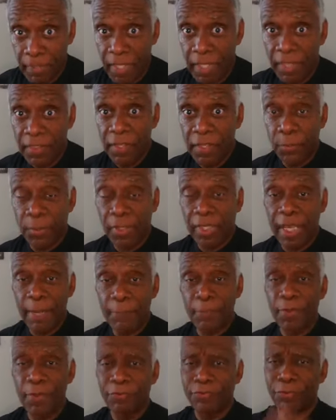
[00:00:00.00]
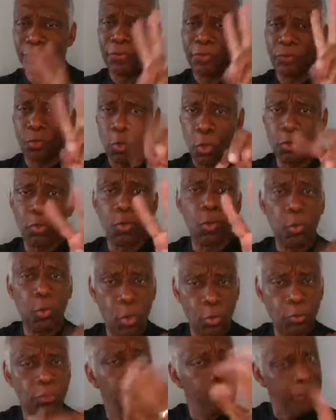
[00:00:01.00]
They were kept there for quote
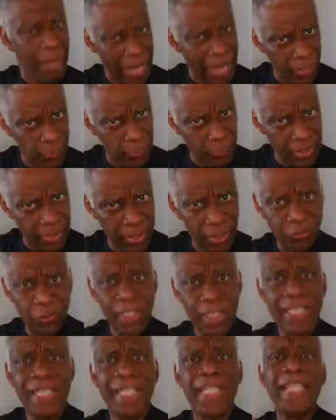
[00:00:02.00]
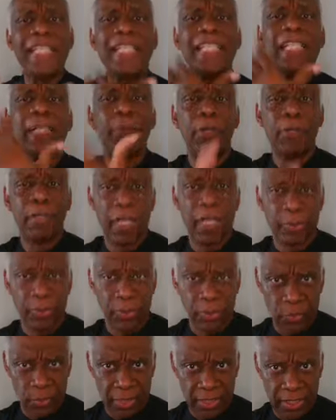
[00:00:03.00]
unquote bad reasons, for
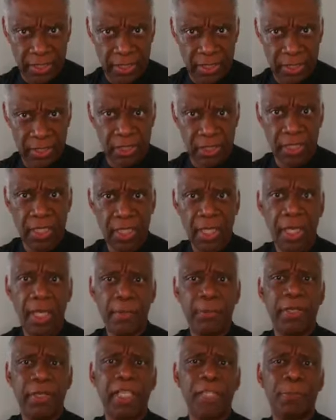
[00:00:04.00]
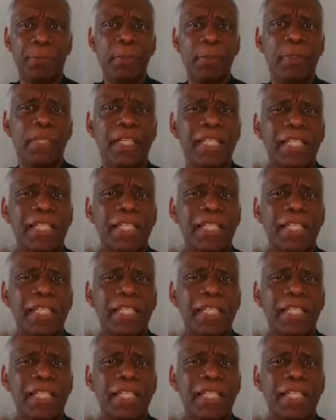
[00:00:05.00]
disciplinary reasons, because people had